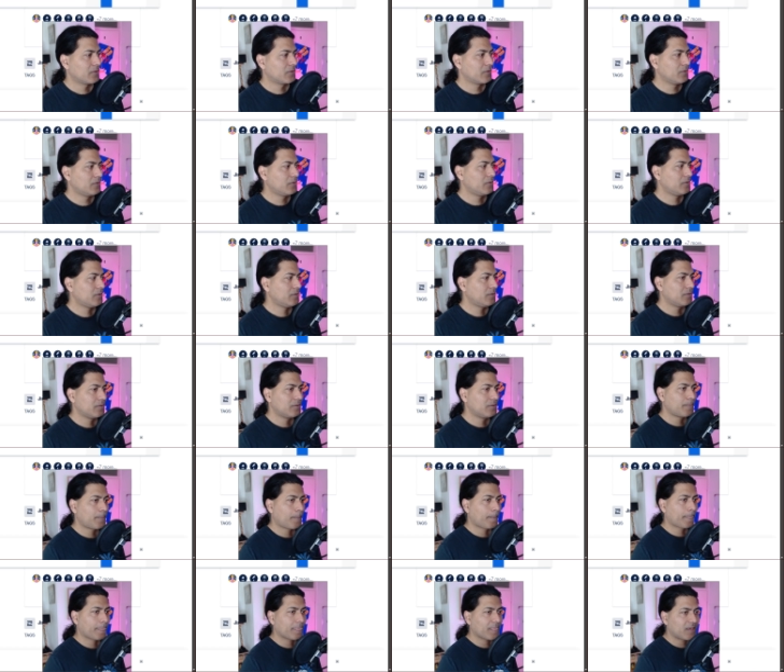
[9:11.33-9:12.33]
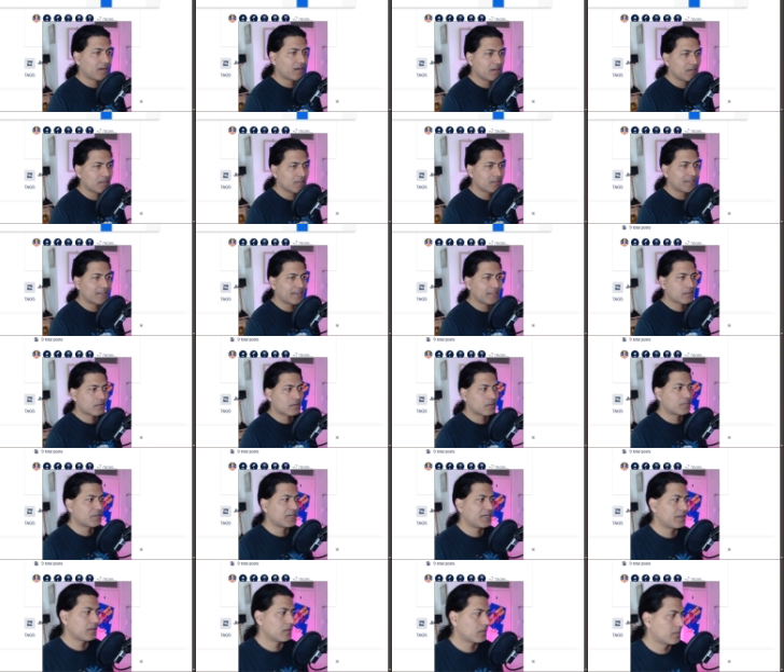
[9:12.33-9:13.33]
So the next
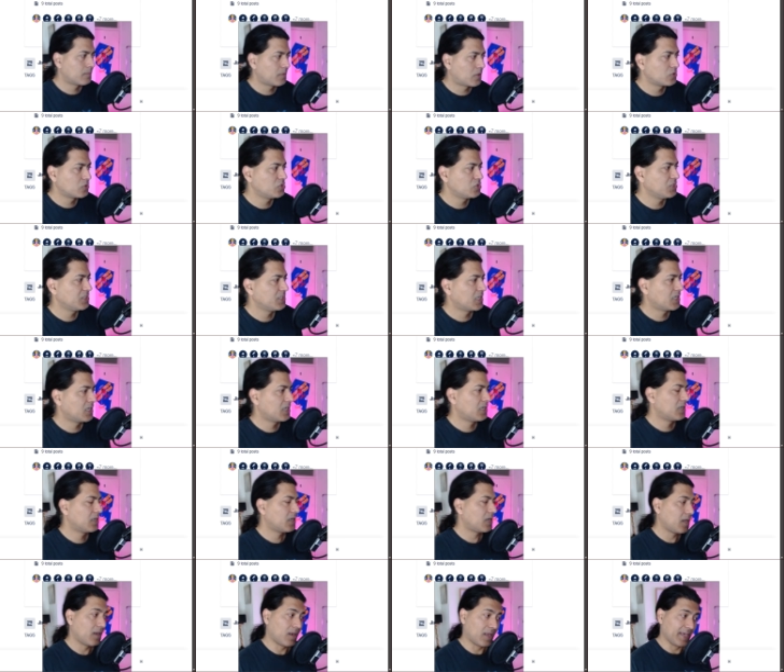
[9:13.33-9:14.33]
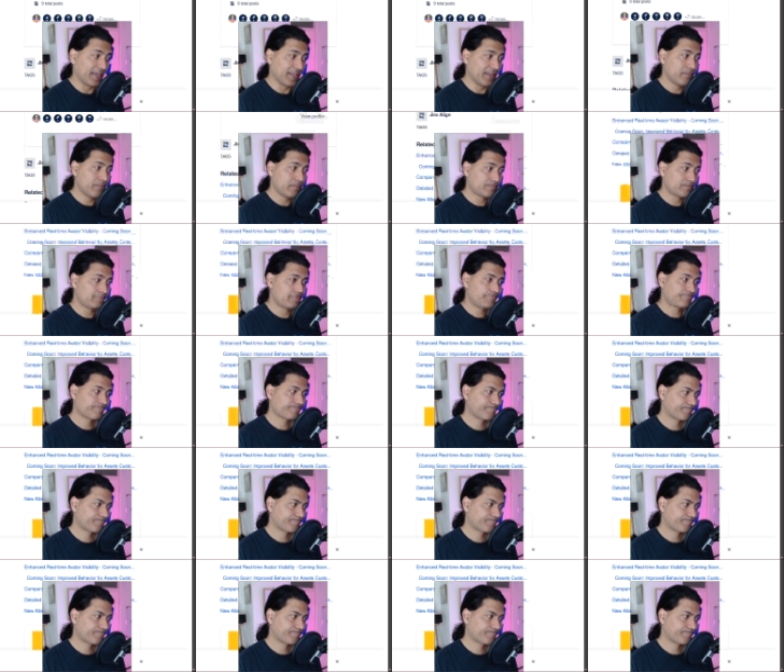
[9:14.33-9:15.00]
update is about Jira Align.